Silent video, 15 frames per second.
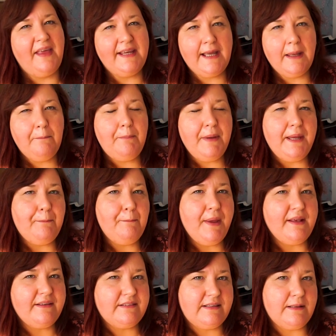they can be
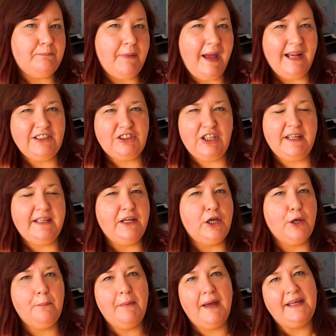mixed and matched and you
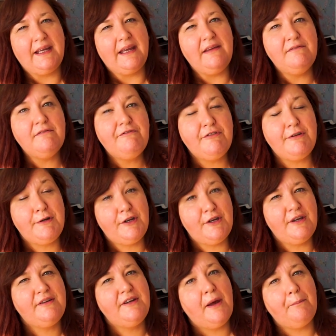can make infinite
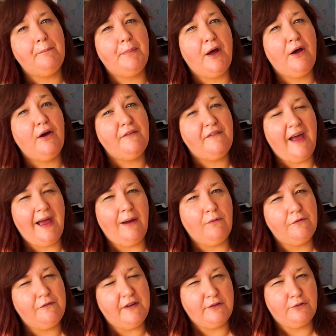number of
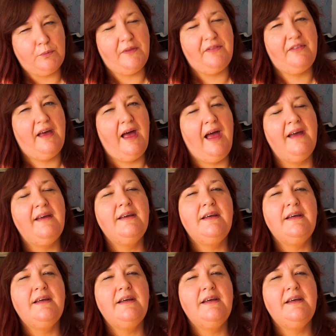outfits with that.